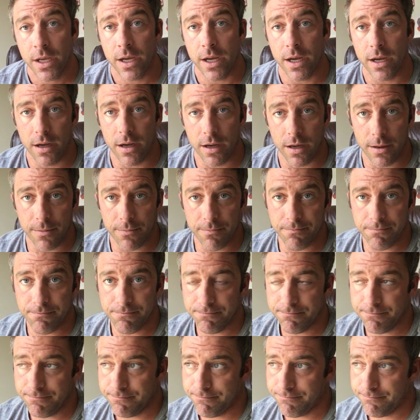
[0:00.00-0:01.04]

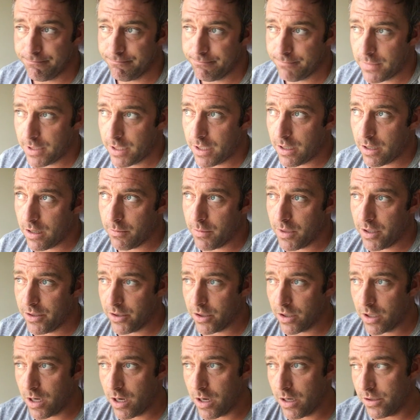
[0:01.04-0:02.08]
I'm
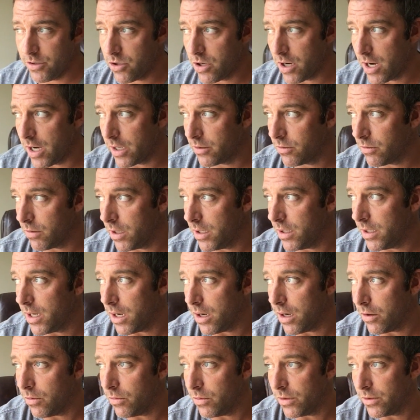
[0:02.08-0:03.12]
under contract right
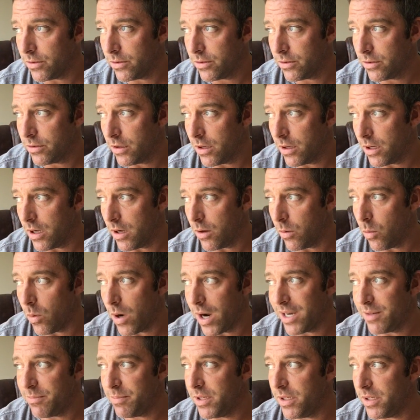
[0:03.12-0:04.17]
now with
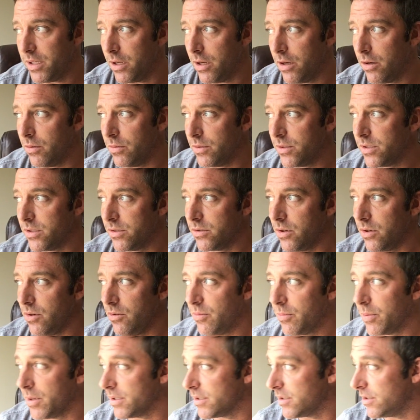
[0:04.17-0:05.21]
YPO, which is
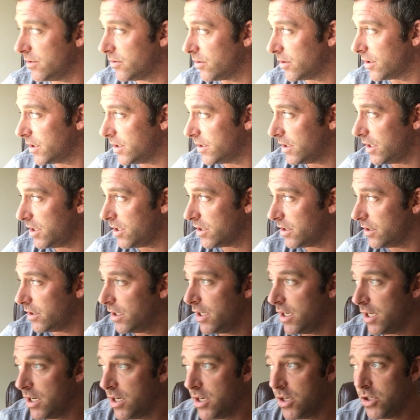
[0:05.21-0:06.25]
Youth President's Organization.
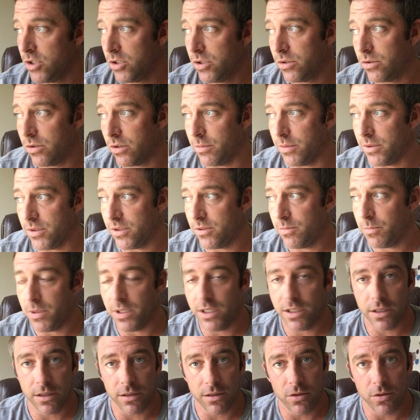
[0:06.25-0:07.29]
So I'll be
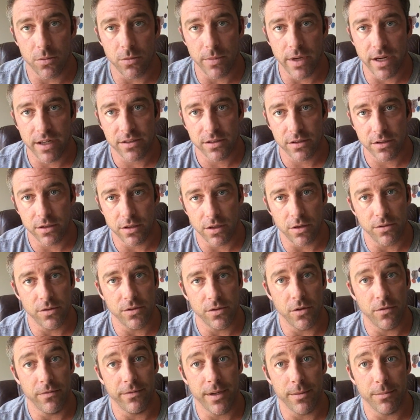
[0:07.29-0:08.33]
speaking in New Mexico
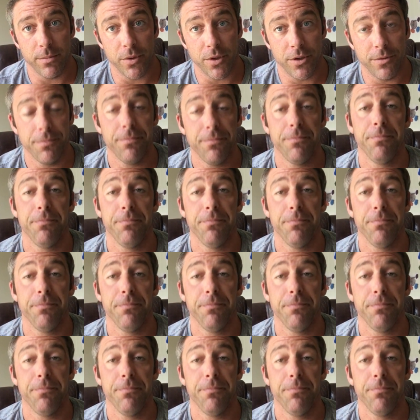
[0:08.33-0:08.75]
in November,